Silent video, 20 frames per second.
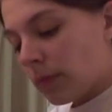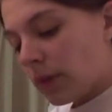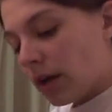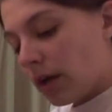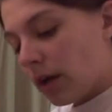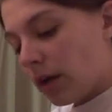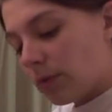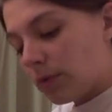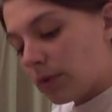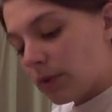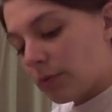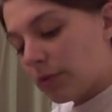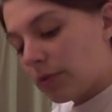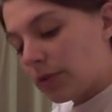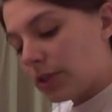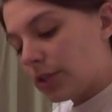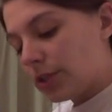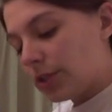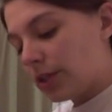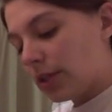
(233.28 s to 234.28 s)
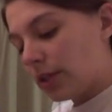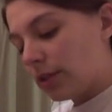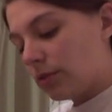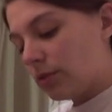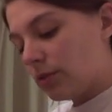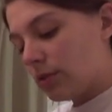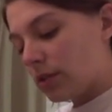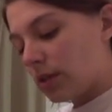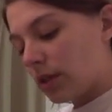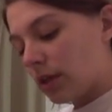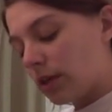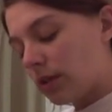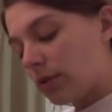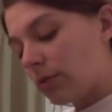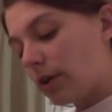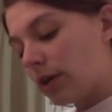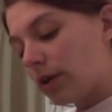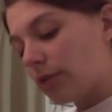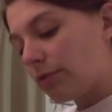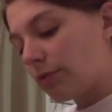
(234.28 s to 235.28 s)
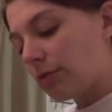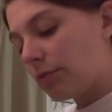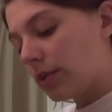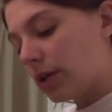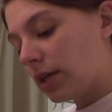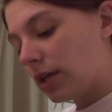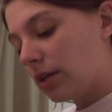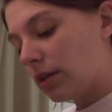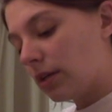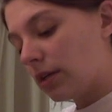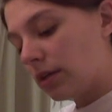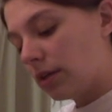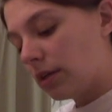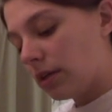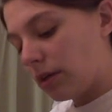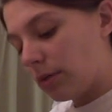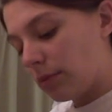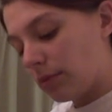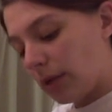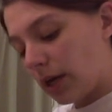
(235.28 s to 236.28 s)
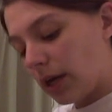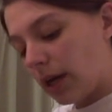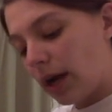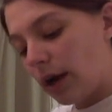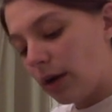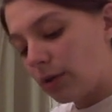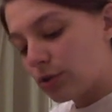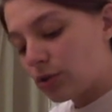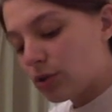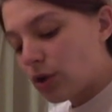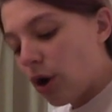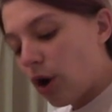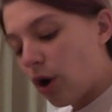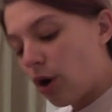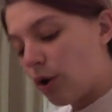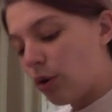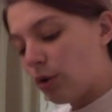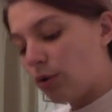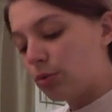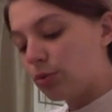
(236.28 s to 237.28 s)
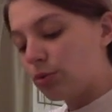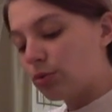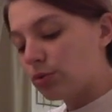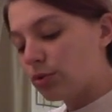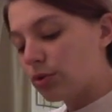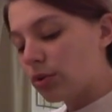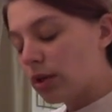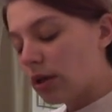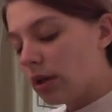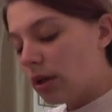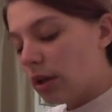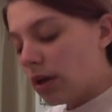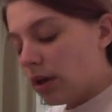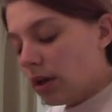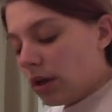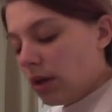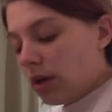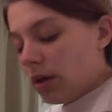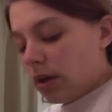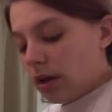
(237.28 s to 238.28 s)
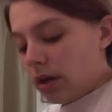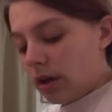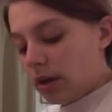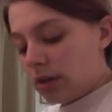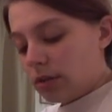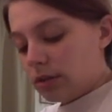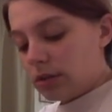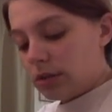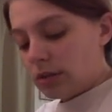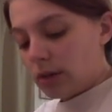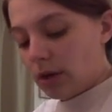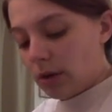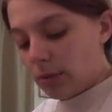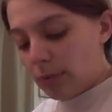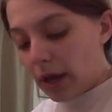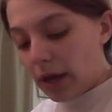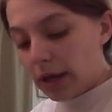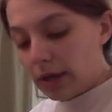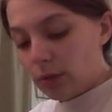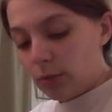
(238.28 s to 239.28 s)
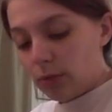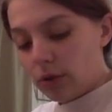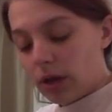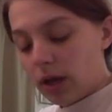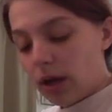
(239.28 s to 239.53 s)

I would appreciate you staying away from me and my household and anyone I